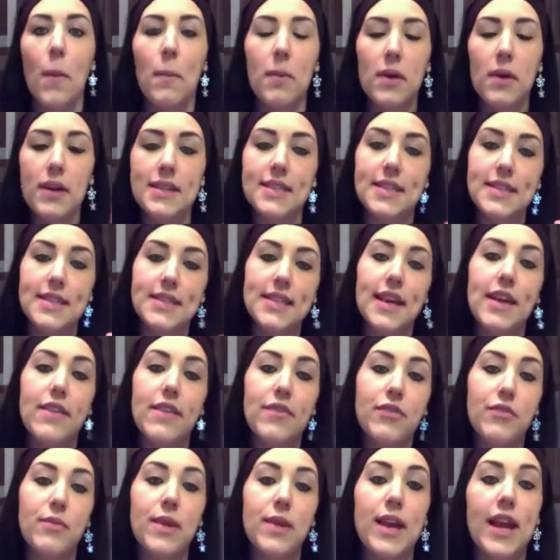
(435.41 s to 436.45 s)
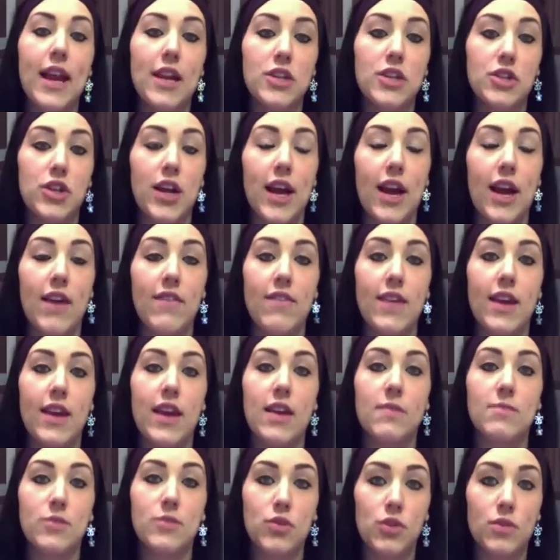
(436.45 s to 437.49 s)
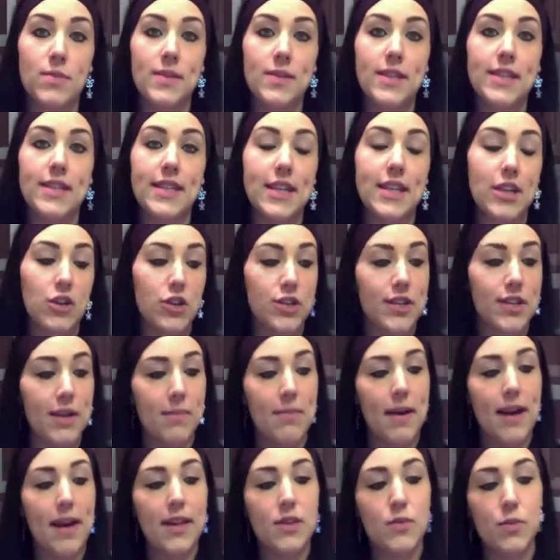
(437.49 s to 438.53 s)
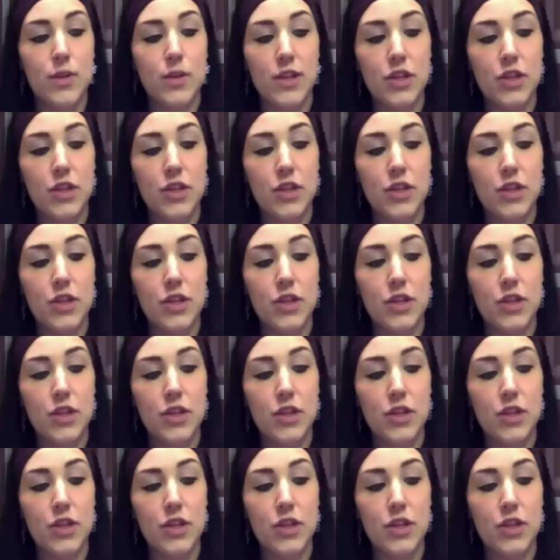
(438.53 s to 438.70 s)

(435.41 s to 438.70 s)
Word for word: plus a set of three extra heavy absorbency nursing pads,